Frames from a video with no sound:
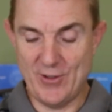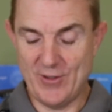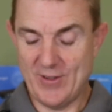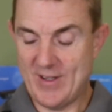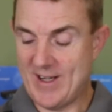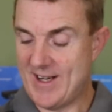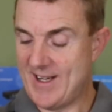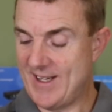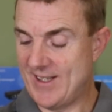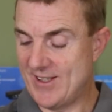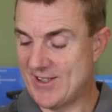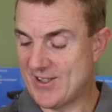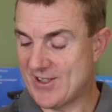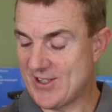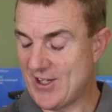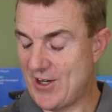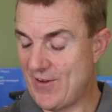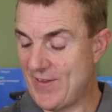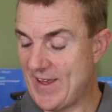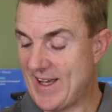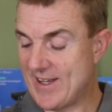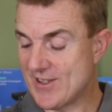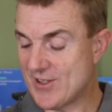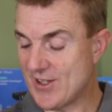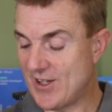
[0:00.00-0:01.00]
All right,
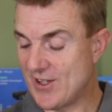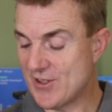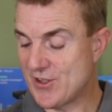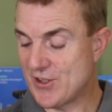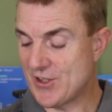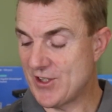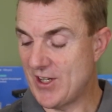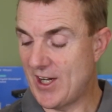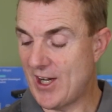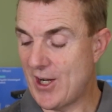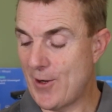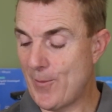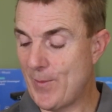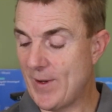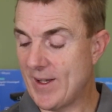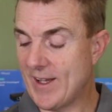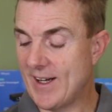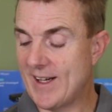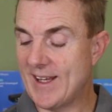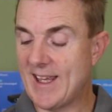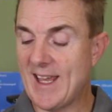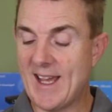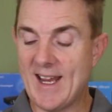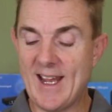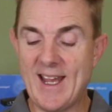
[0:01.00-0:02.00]
so that's our start. We're
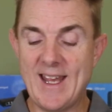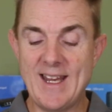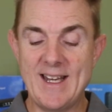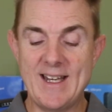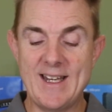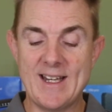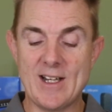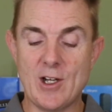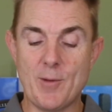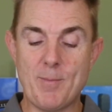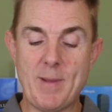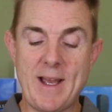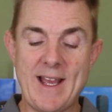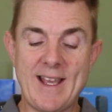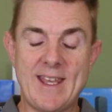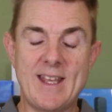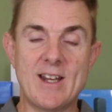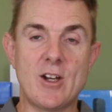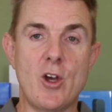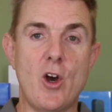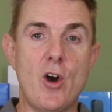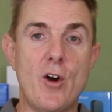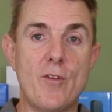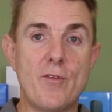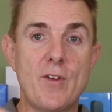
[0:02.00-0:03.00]
gonna get a little
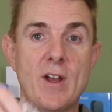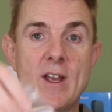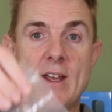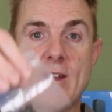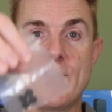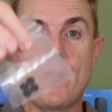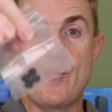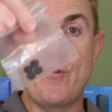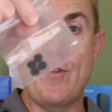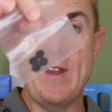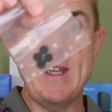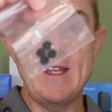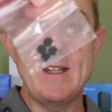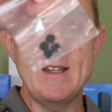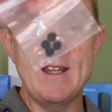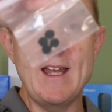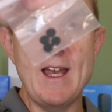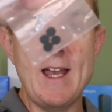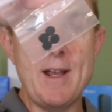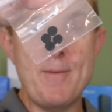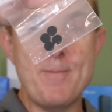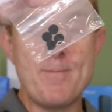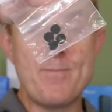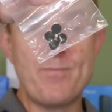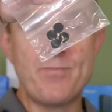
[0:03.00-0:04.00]
packet of feet
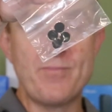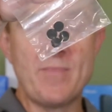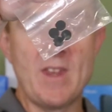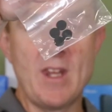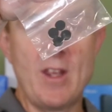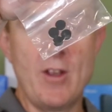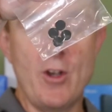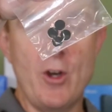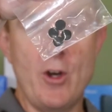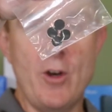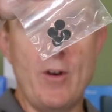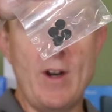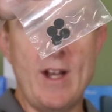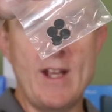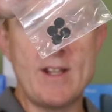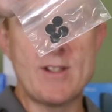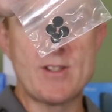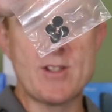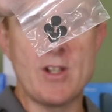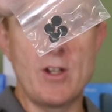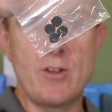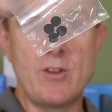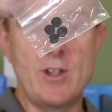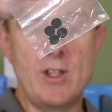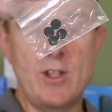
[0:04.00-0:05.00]
there, all right,
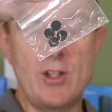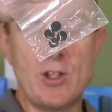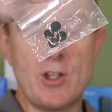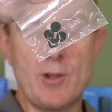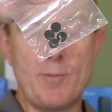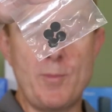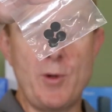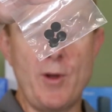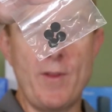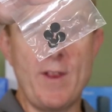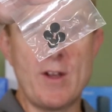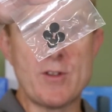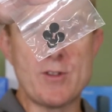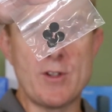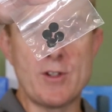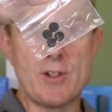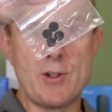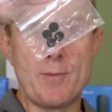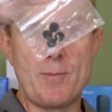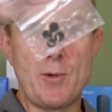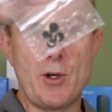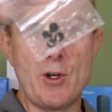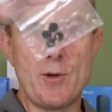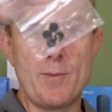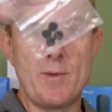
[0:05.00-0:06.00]
so that you can put those on
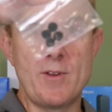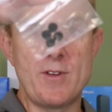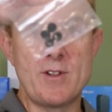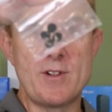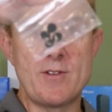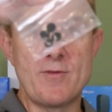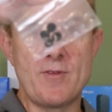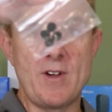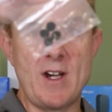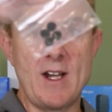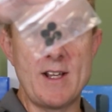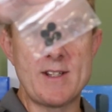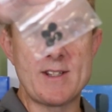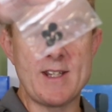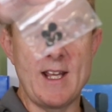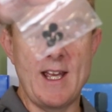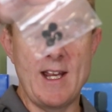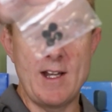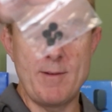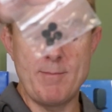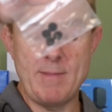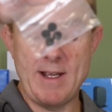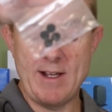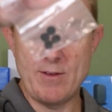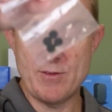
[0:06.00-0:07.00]
the bottom of the device
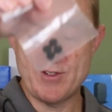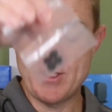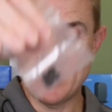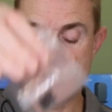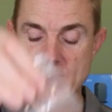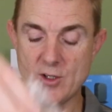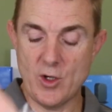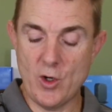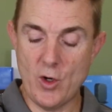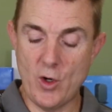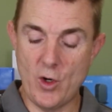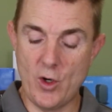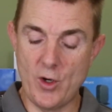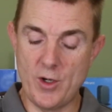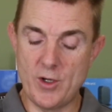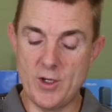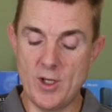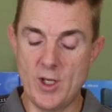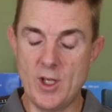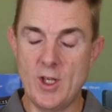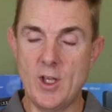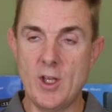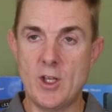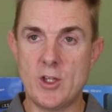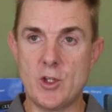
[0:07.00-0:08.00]
and mount it on
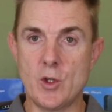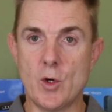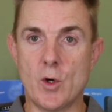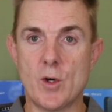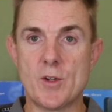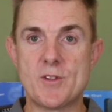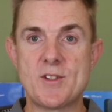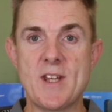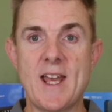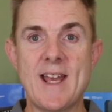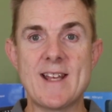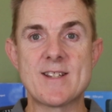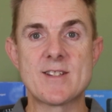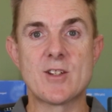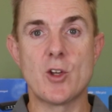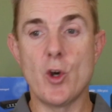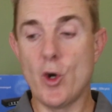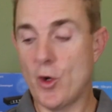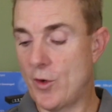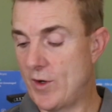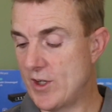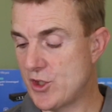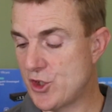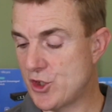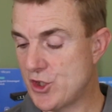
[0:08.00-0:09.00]
your desk
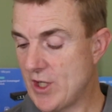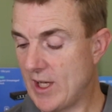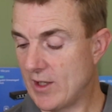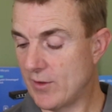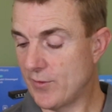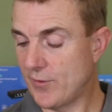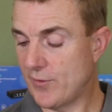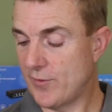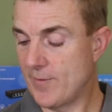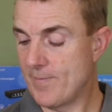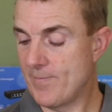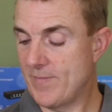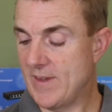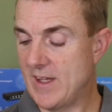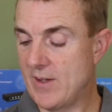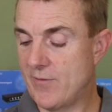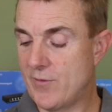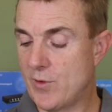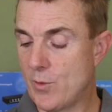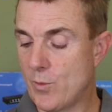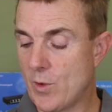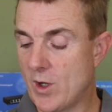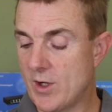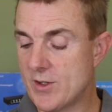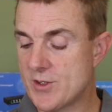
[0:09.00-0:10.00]
or a shelf
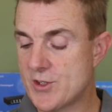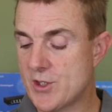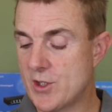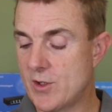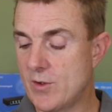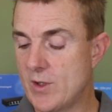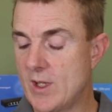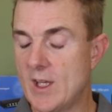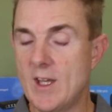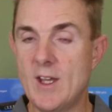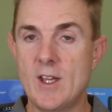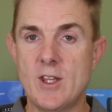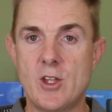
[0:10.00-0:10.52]
if you want to.